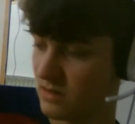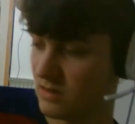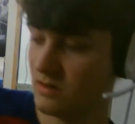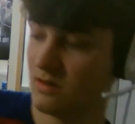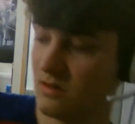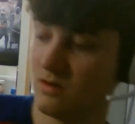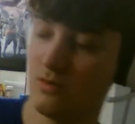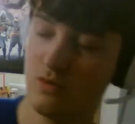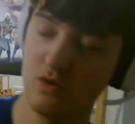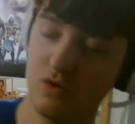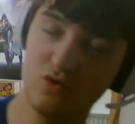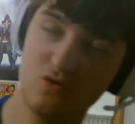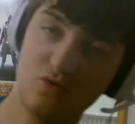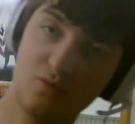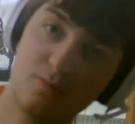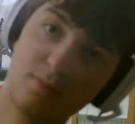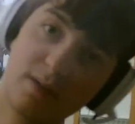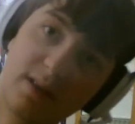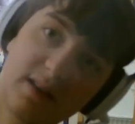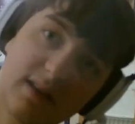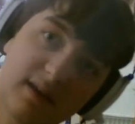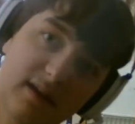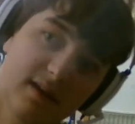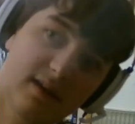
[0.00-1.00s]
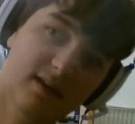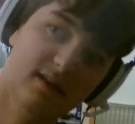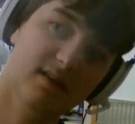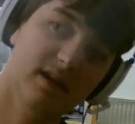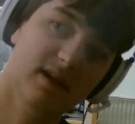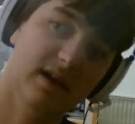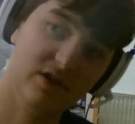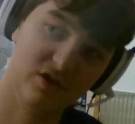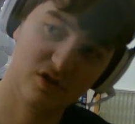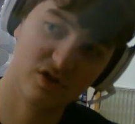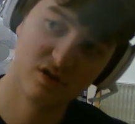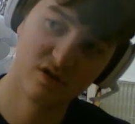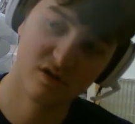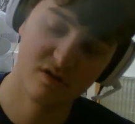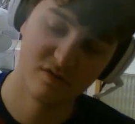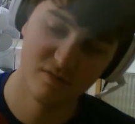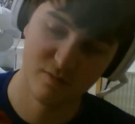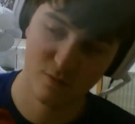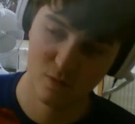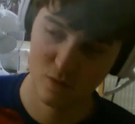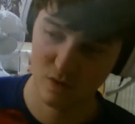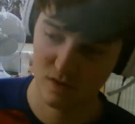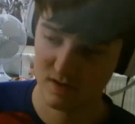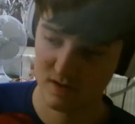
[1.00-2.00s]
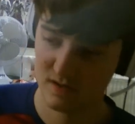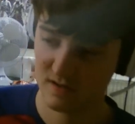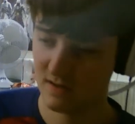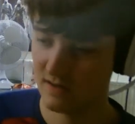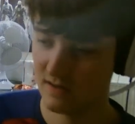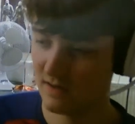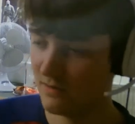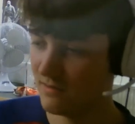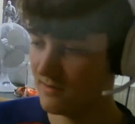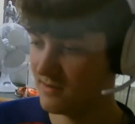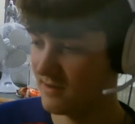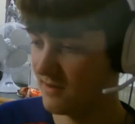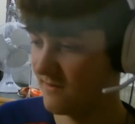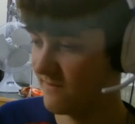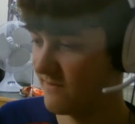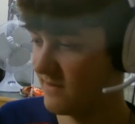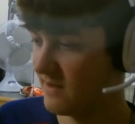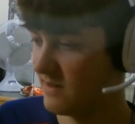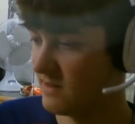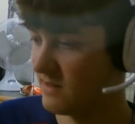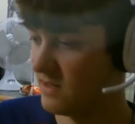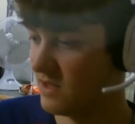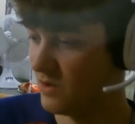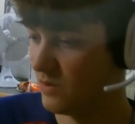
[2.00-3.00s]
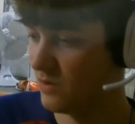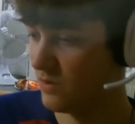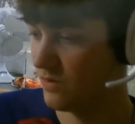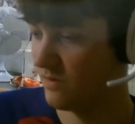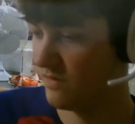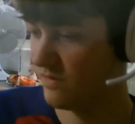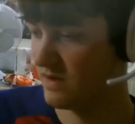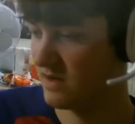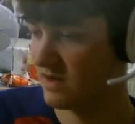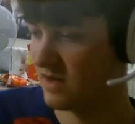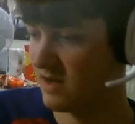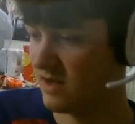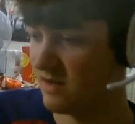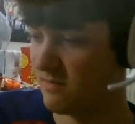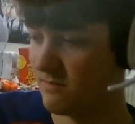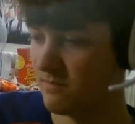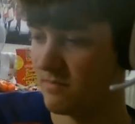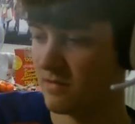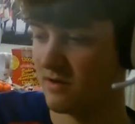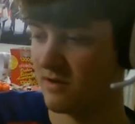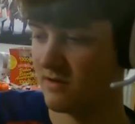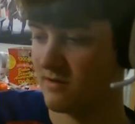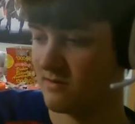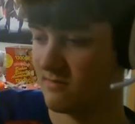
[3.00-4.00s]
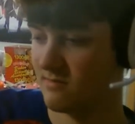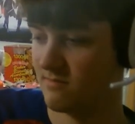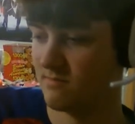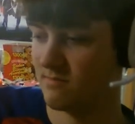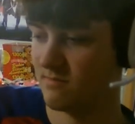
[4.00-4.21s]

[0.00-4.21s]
which would be like that chunk of wood losing value over time because